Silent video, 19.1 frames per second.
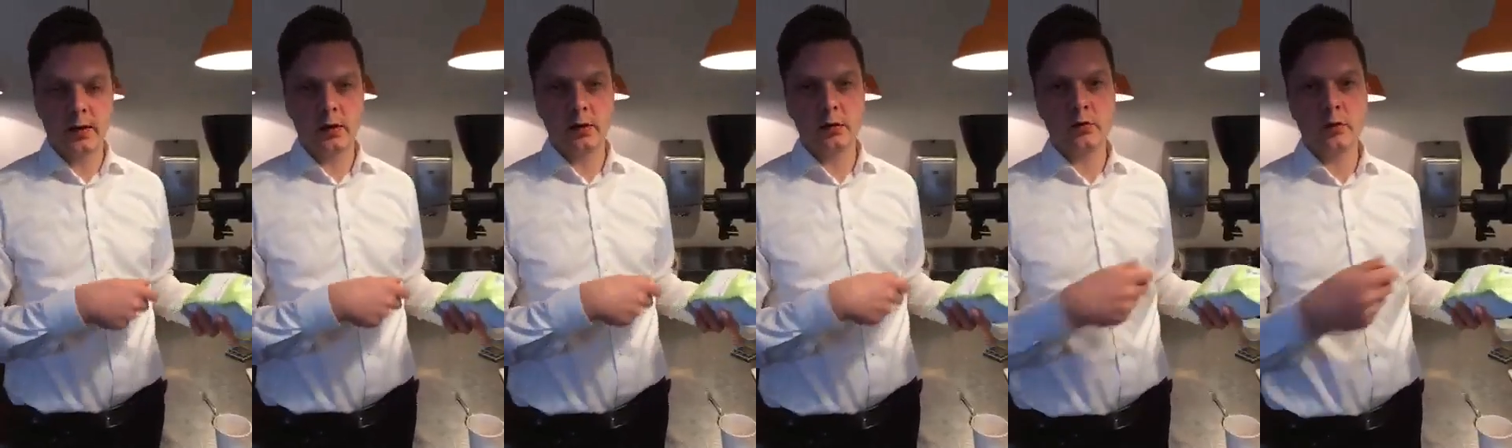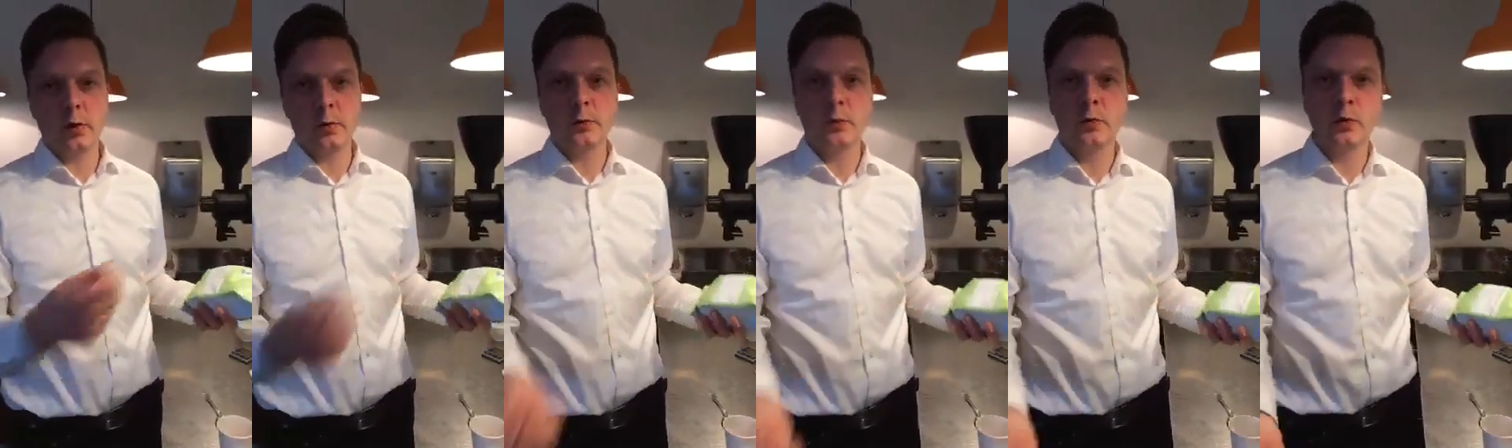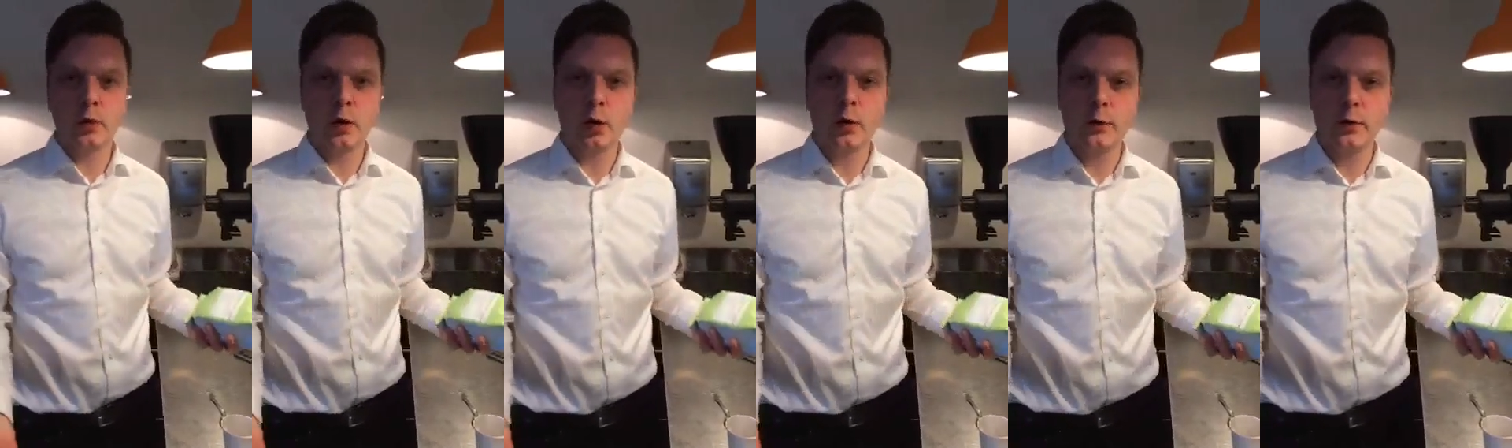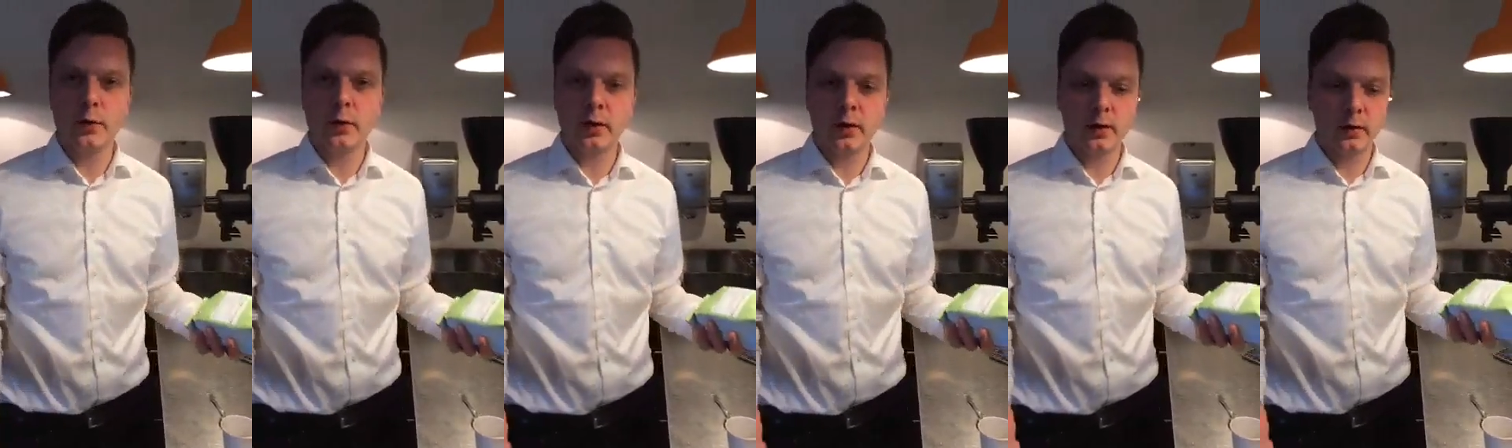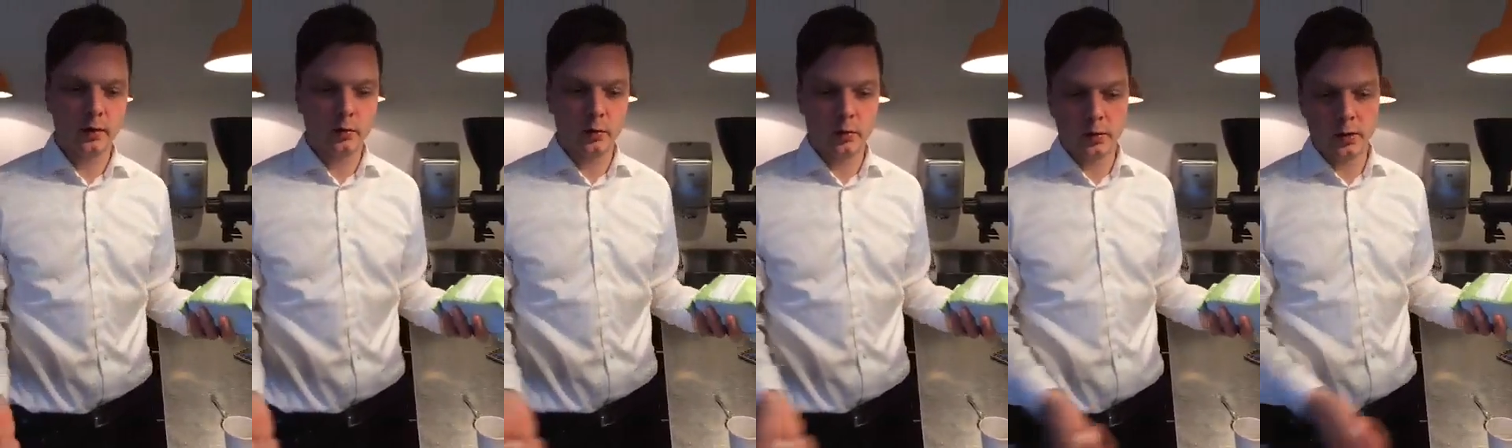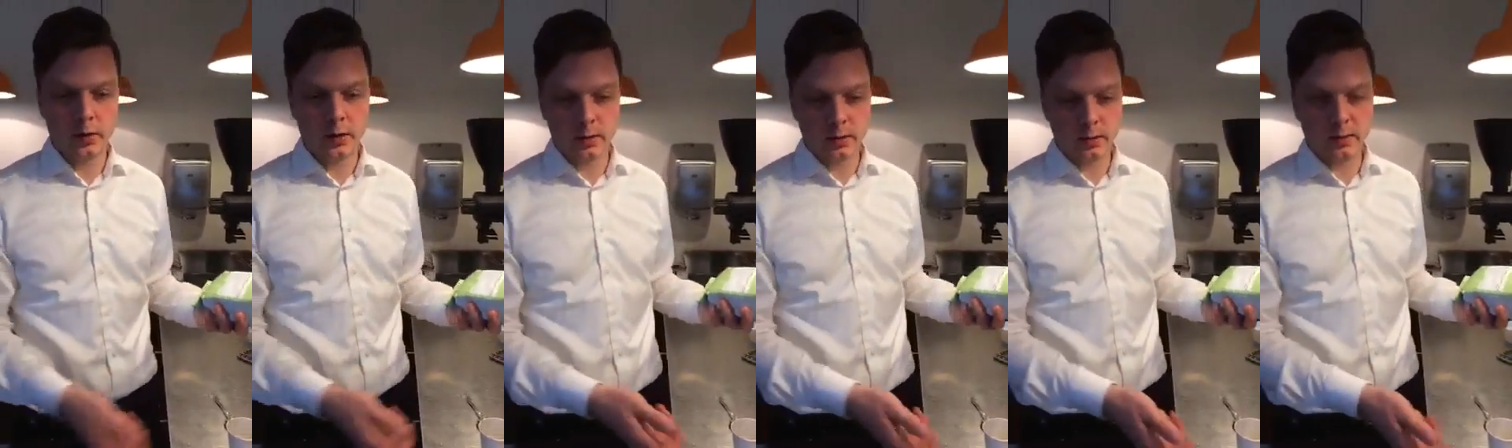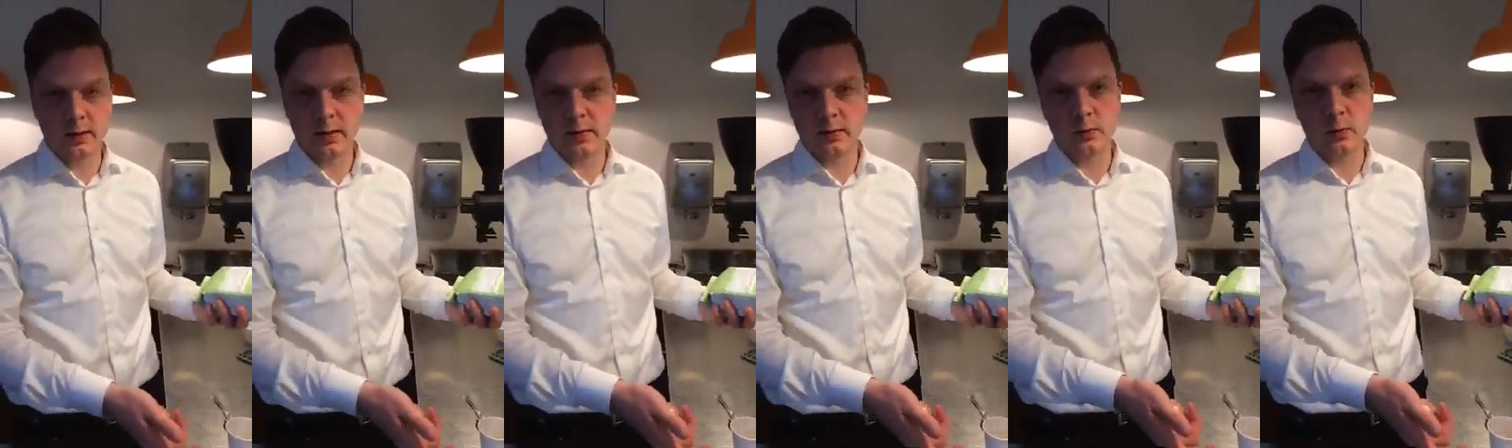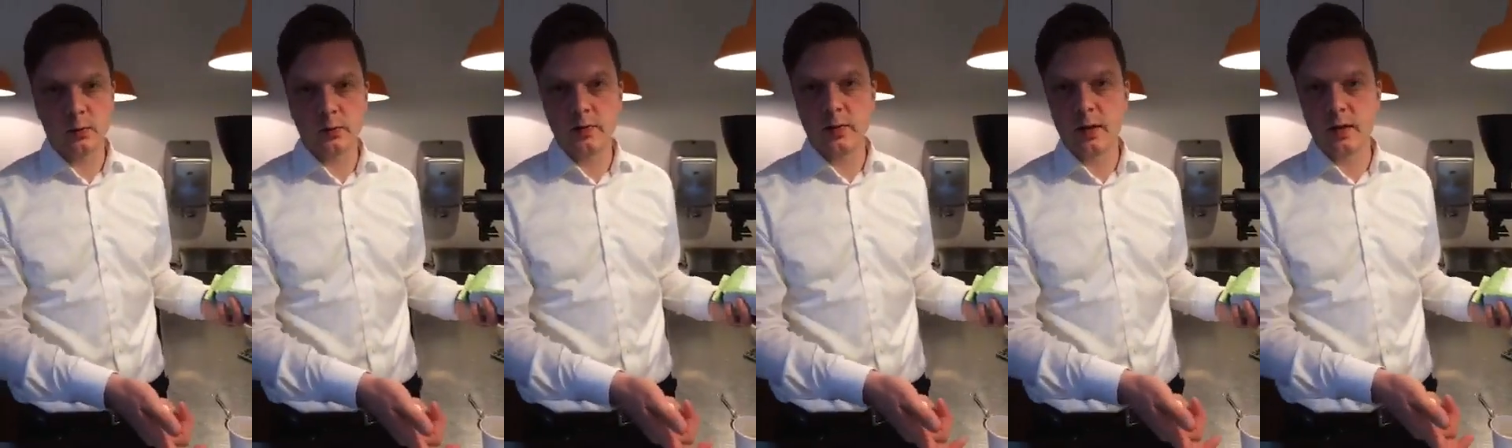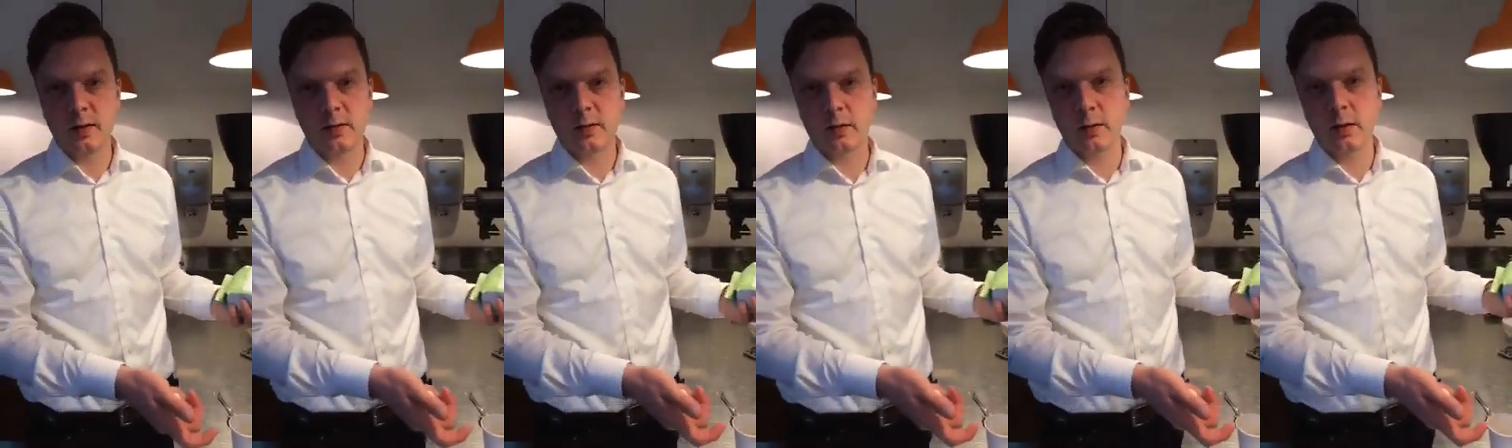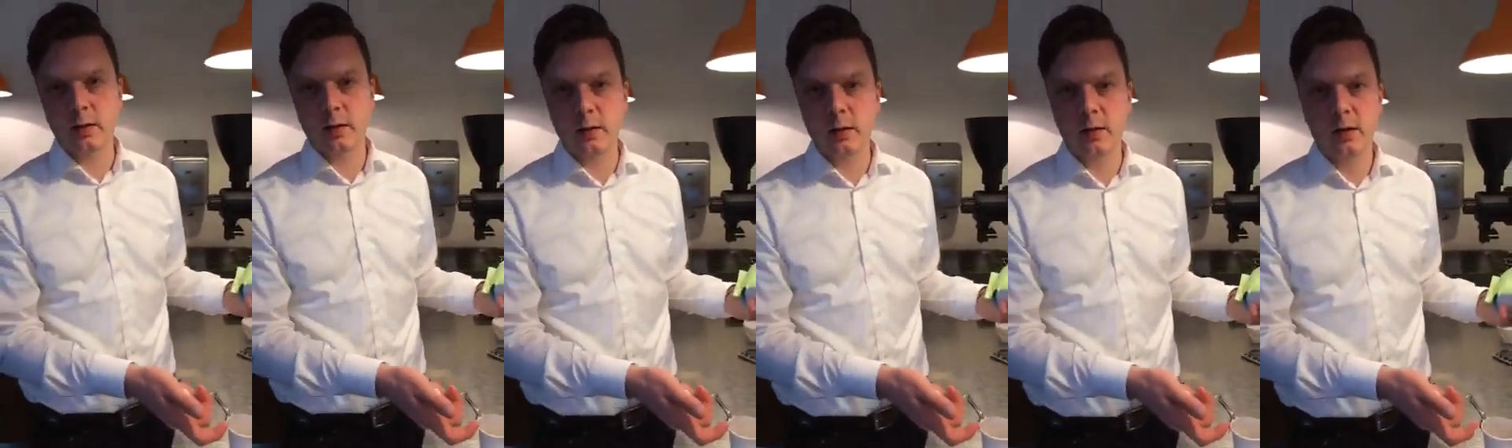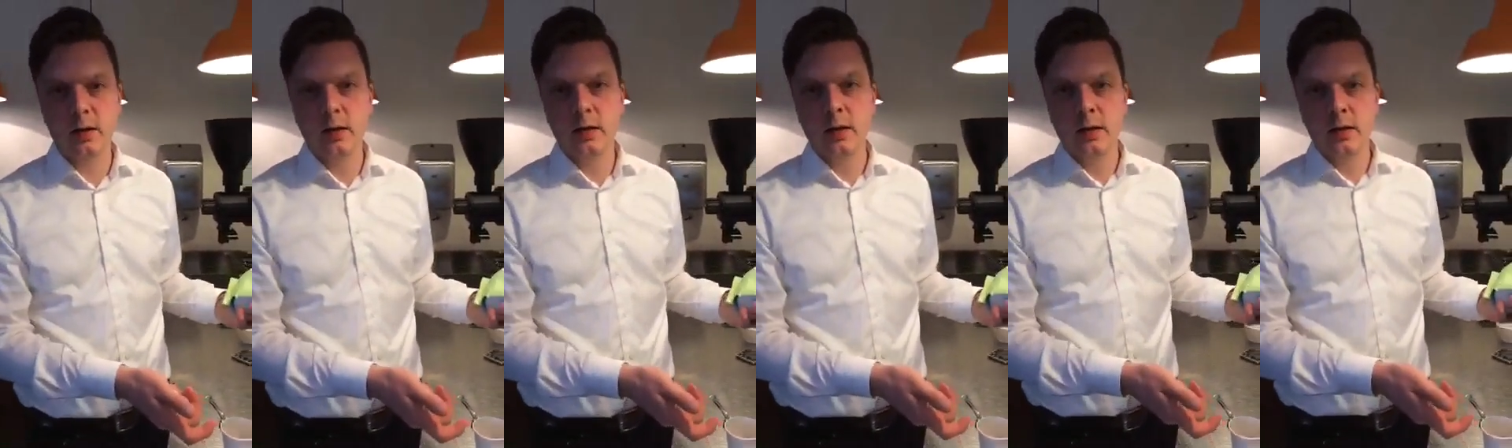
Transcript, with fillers: and then you jump to a coffee or a test roast that it's a little